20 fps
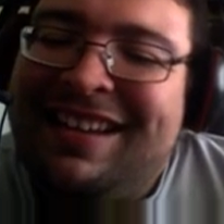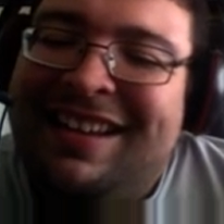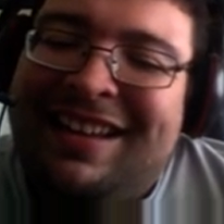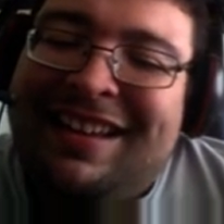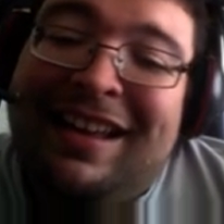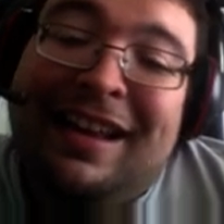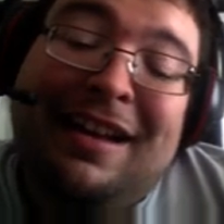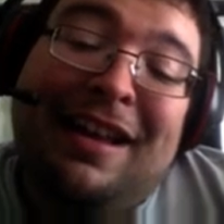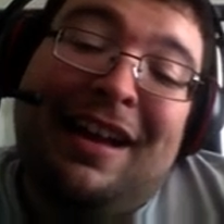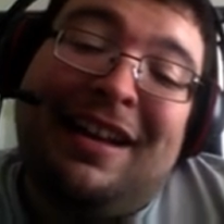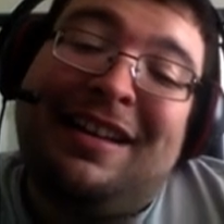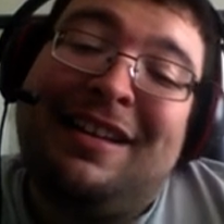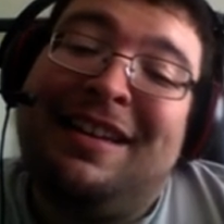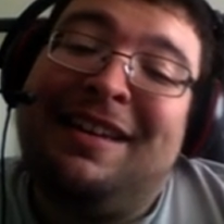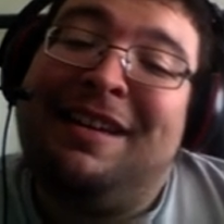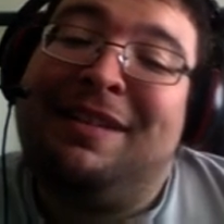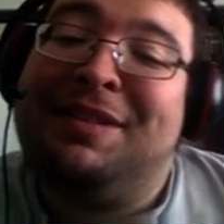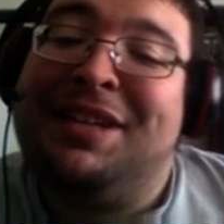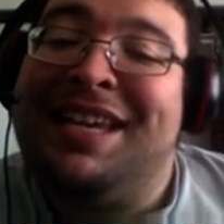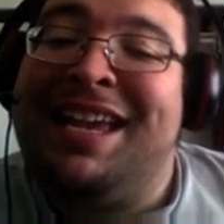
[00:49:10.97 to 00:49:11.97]
Not gonna be able
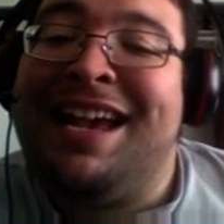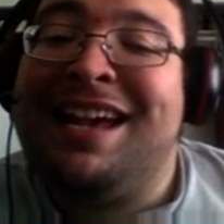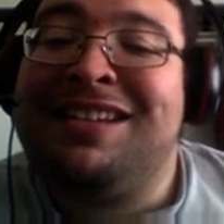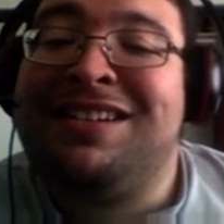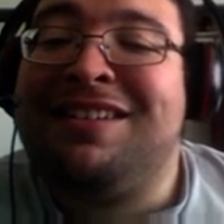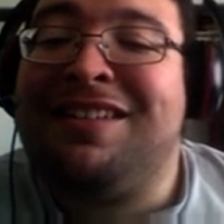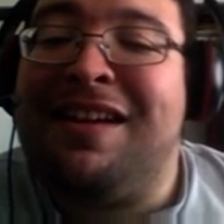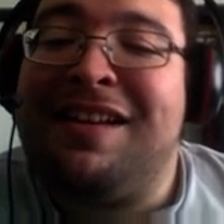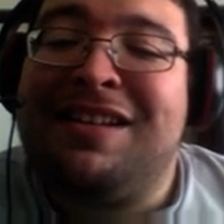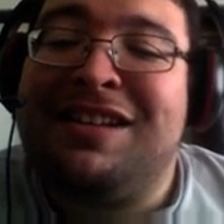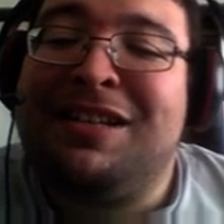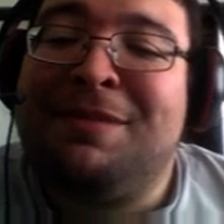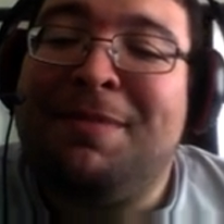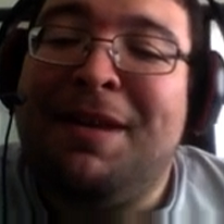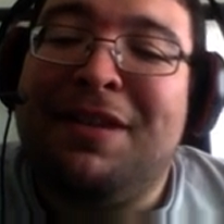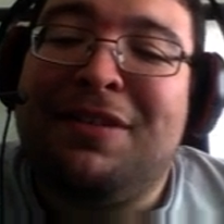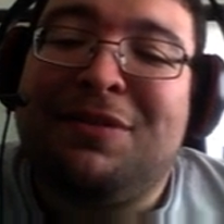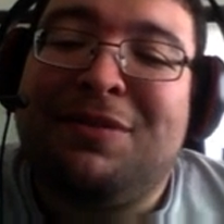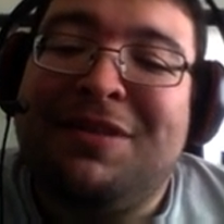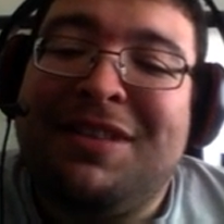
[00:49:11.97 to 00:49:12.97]
to cast a lot of spells
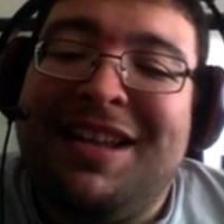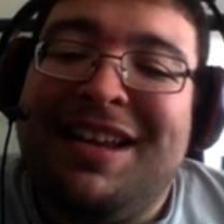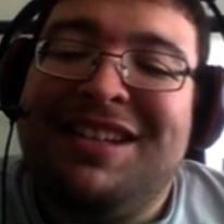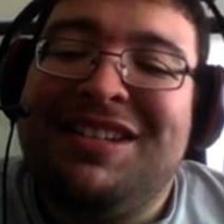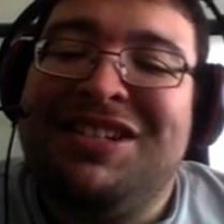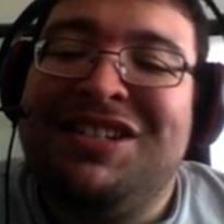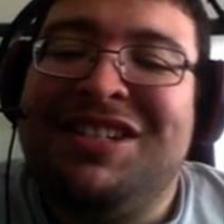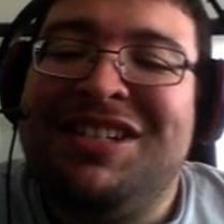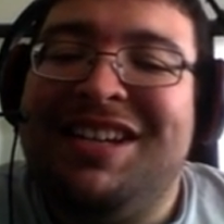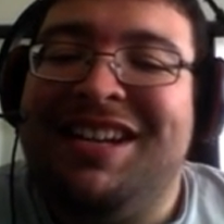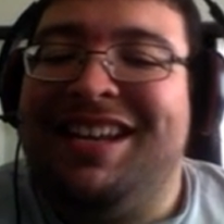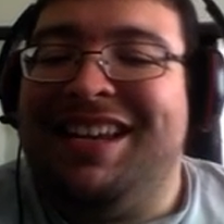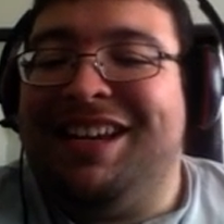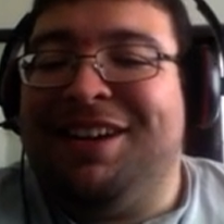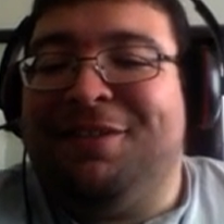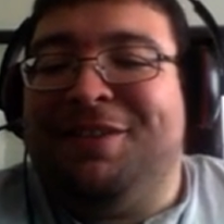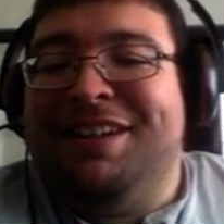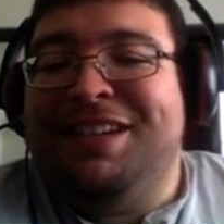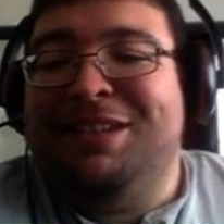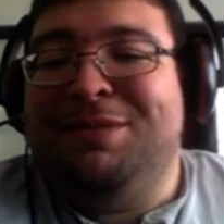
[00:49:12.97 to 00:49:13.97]
with that shitty
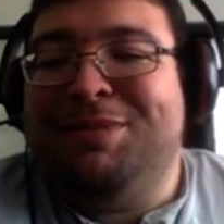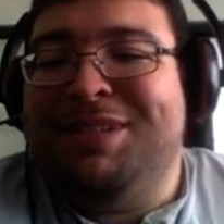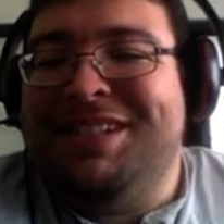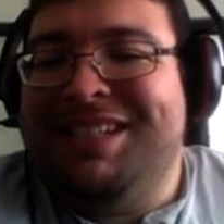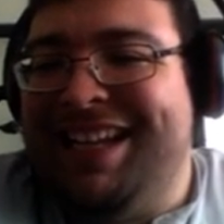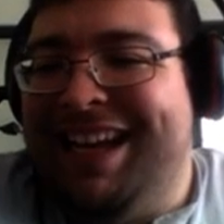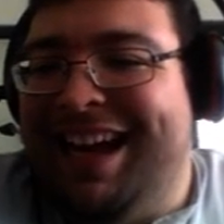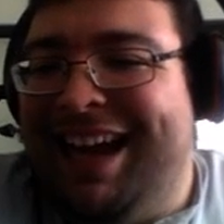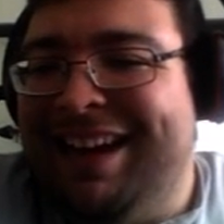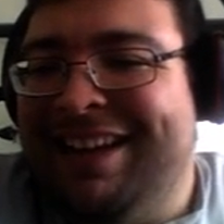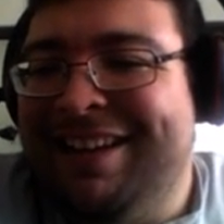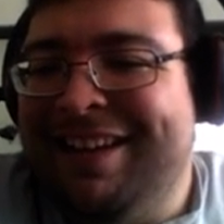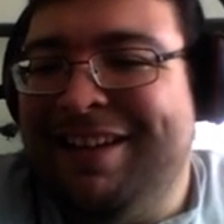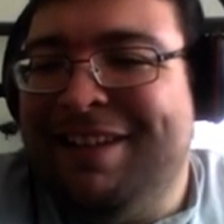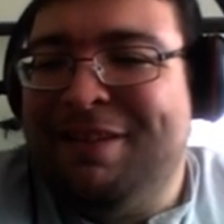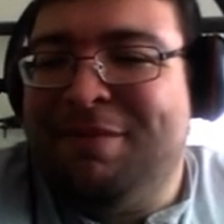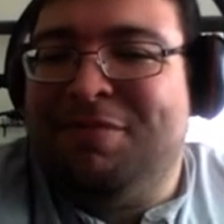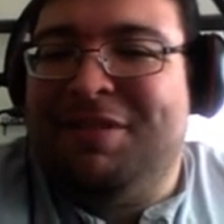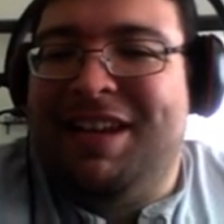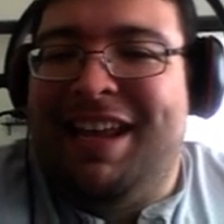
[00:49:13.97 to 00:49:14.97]
charisma stat,
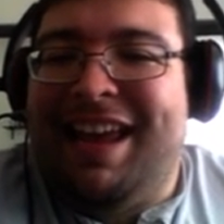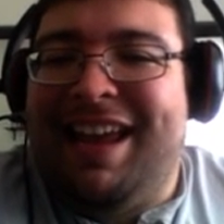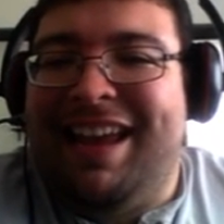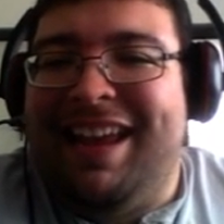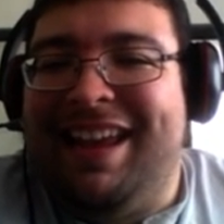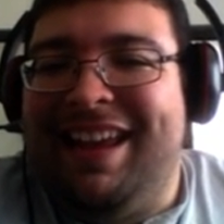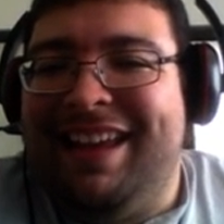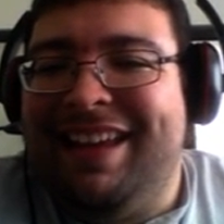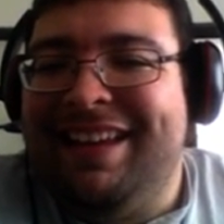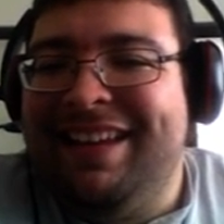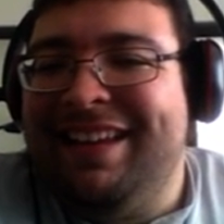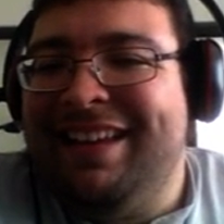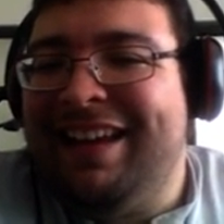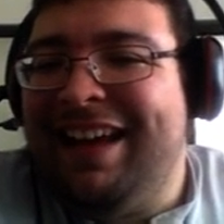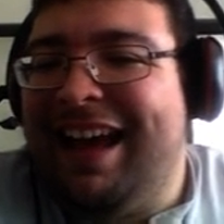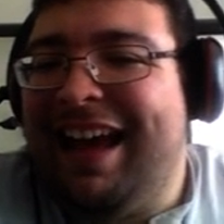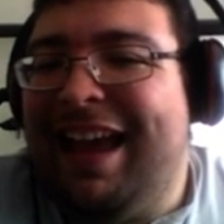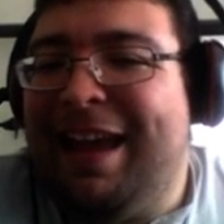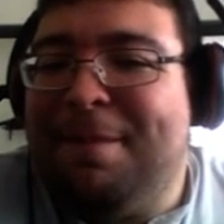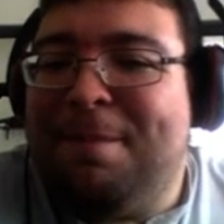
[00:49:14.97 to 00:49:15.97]
but hey, I
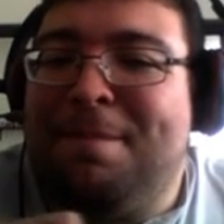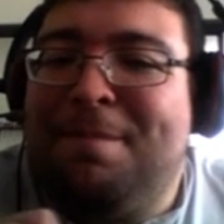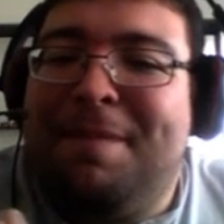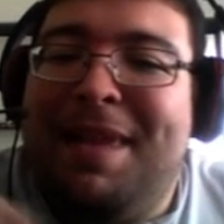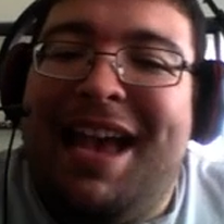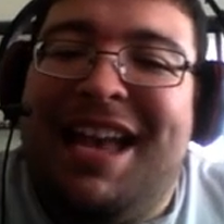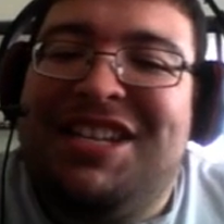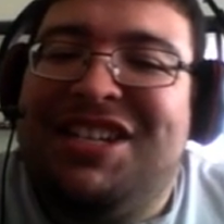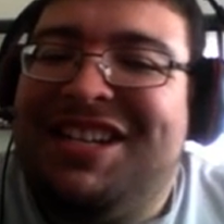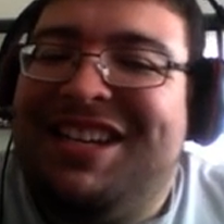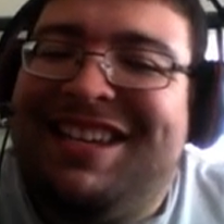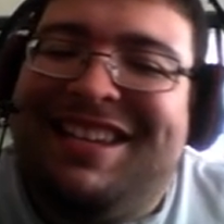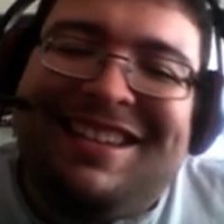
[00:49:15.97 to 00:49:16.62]
am magic.